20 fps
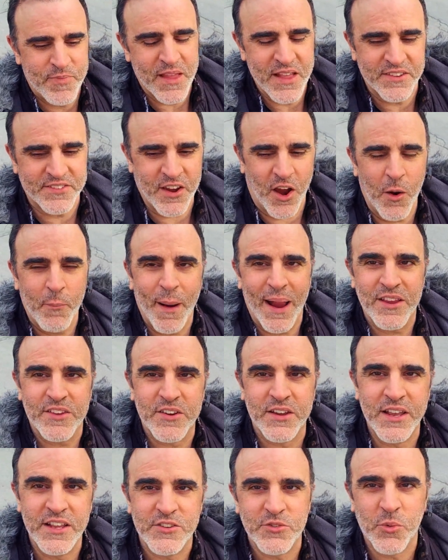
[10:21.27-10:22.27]
Sour Patch
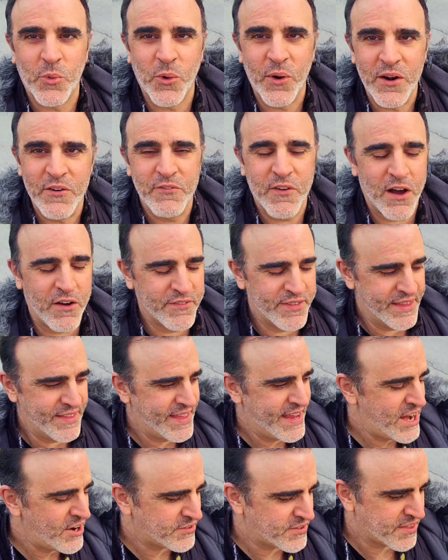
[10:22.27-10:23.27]
Kids were involved.
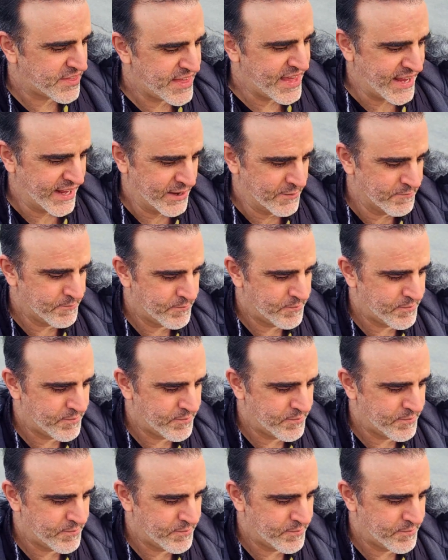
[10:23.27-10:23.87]
And here's the thing,